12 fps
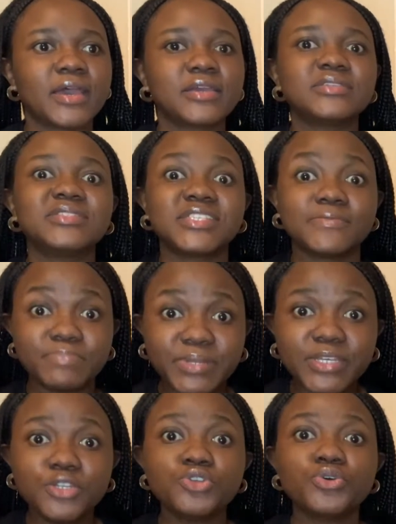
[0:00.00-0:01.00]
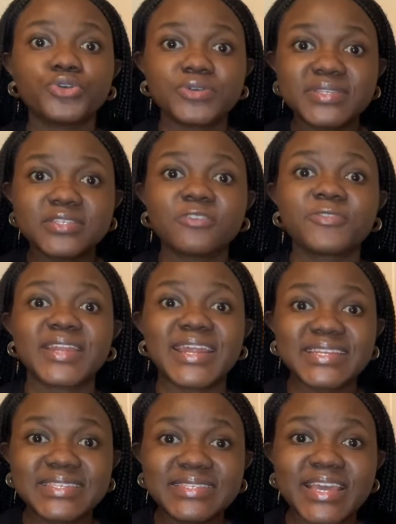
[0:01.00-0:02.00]
deeply know yourself and
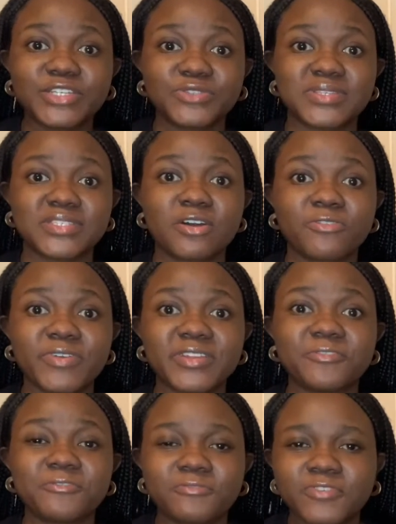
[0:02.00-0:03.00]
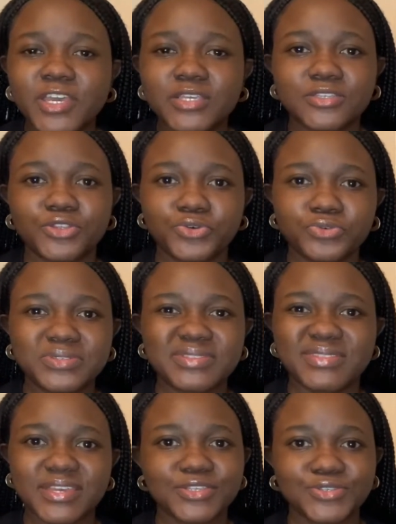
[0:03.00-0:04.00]
understand yourself, and face those
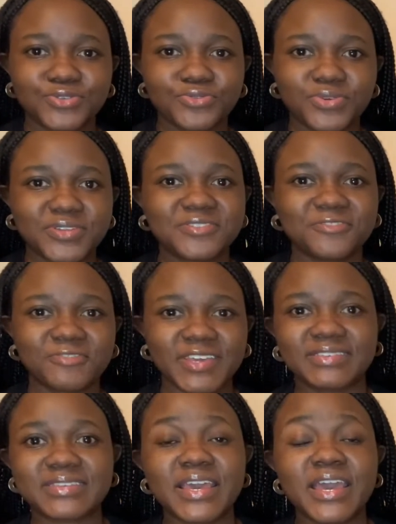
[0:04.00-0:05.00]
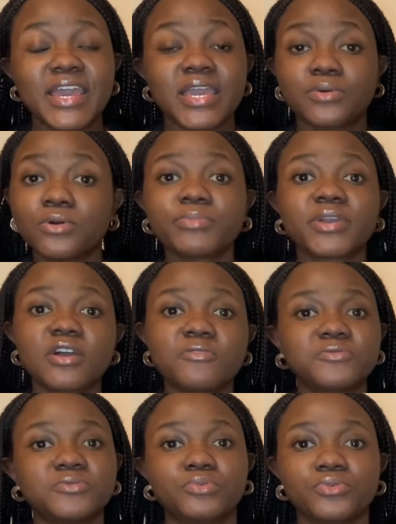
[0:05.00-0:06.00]
things you don't want to face. It won't be
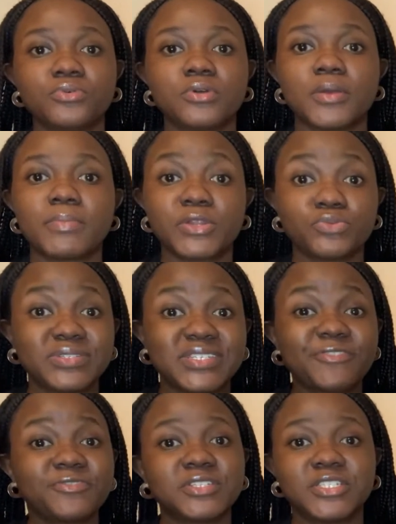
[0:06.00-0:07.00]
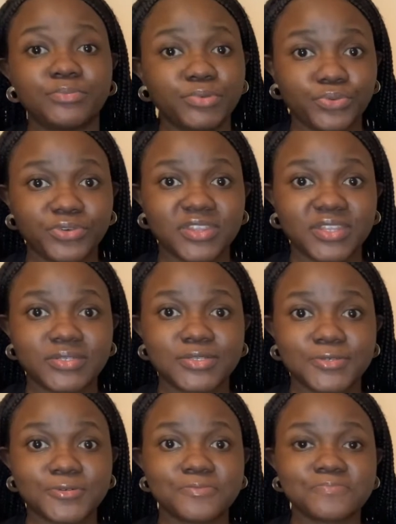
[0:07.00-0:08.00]
comfortable, but it will definitely be worth it.
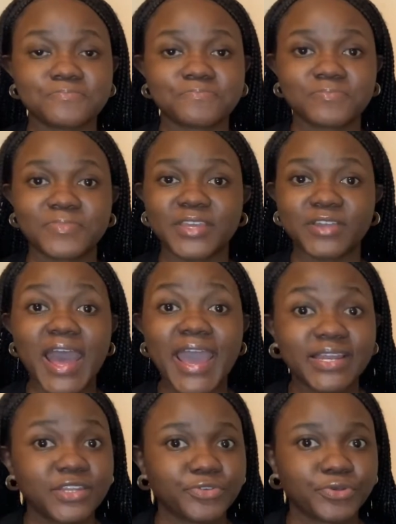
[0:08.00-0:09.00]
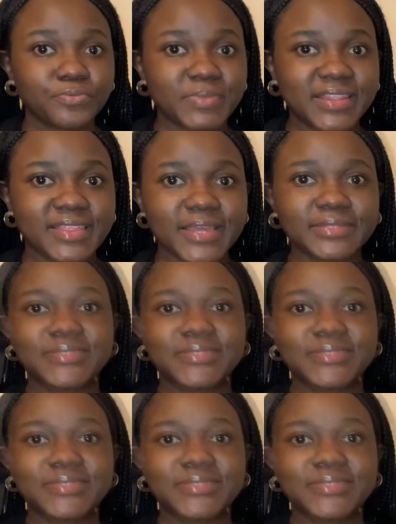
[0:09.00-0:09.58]
So highly recommend that.